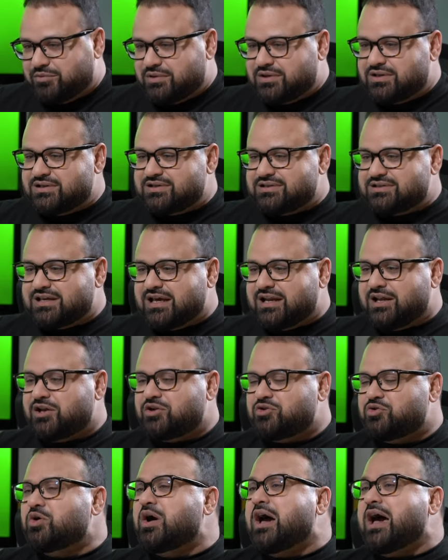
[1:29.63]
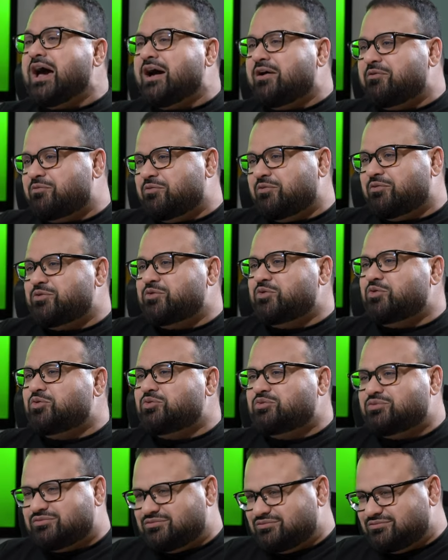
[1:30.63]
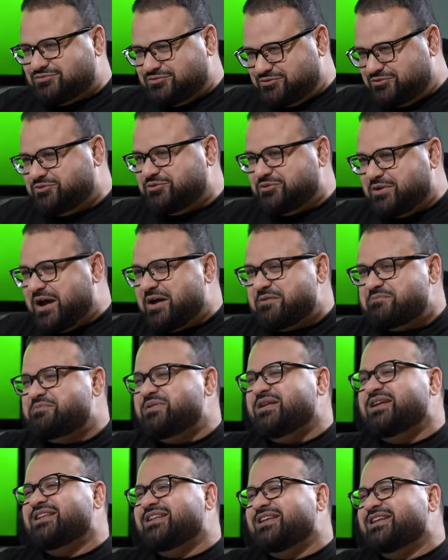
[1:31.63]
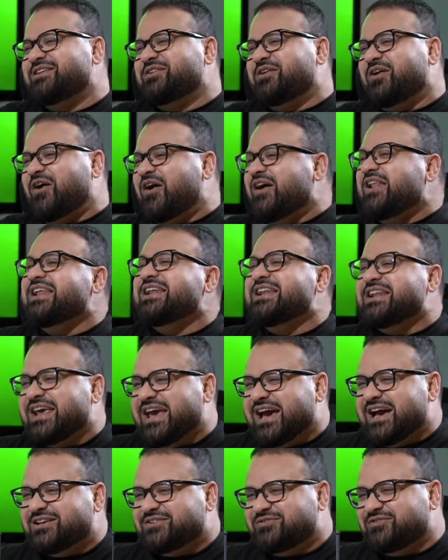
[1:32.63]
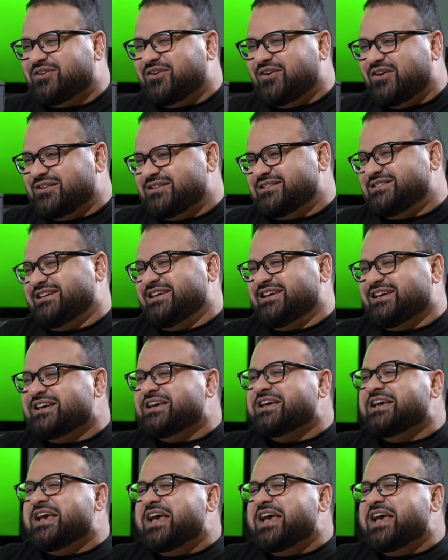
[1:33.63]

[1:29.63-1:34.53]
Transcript: I mean, you have you you have been in oil and gas for god's sake